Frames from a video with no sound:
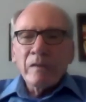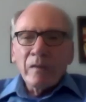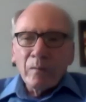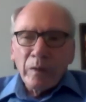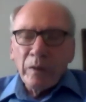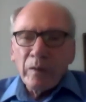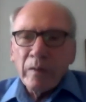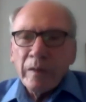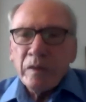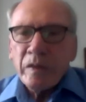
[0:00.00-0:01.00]
Daniel, with
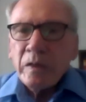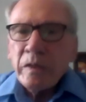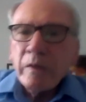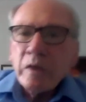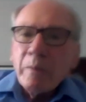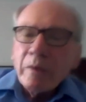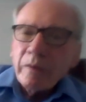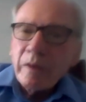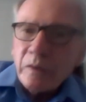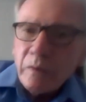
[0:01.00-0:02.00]
your extensive
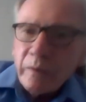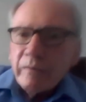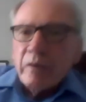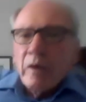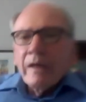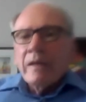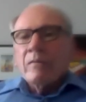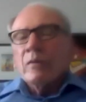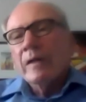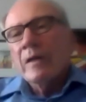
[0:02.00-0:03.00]
experience with a variety
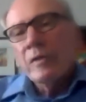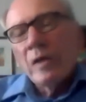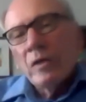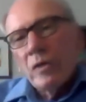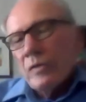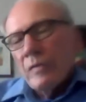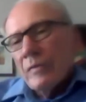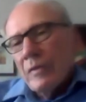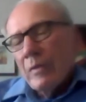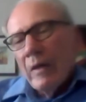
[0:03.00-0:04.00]
of organizations,
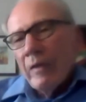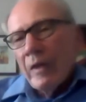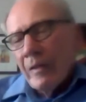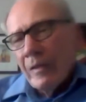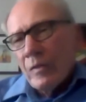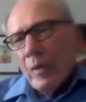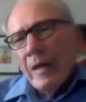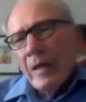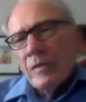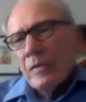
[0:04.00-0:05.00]
do you have anything to
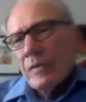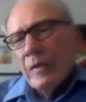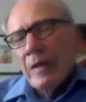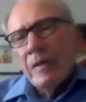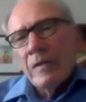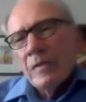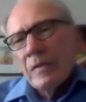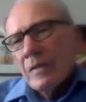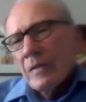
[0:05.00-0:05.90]
add to that?